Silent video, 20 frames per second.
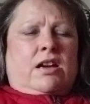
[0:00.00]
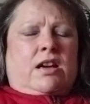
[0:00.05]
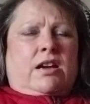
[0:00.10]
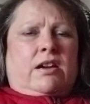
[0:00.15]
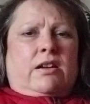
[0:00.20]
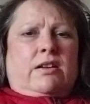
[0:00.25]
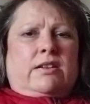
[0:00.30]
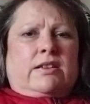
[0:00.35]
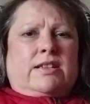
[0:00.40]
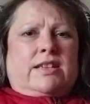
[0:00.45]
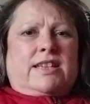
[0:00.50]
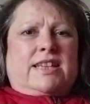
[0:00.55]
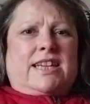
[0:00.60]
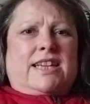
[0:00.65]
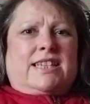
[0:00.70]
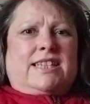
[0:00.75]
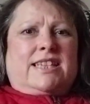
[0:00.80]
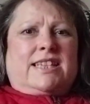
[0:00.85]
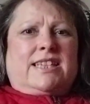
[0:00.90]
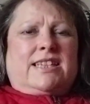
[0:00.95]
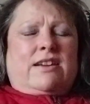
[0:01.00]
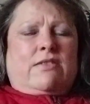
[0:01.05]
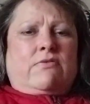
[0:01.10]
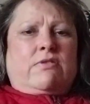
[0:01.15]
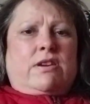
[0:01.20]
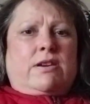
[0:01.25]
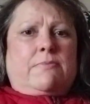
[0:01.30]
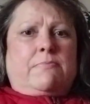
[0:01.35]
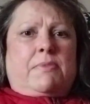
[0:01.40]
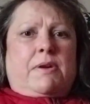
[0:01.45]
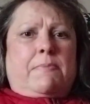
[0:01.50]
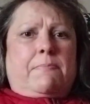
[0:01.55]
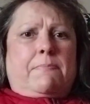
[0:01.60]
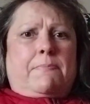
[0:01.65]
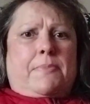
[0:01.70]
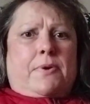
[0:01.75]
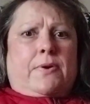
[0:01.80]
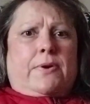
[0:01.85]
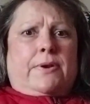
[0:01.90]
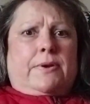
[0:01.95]
I can't necessarily
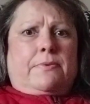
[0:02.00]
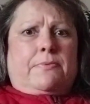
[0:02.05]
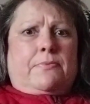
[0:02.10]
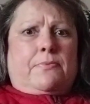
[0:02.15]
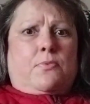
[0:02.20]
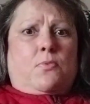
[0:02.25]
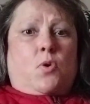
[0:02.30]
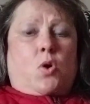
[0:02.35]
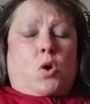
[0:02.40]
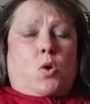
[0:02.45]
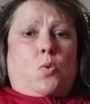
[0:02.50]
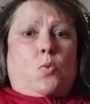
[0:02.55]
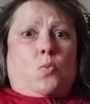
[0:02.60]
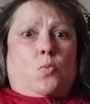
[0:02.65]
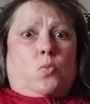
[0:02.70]
pinpoint what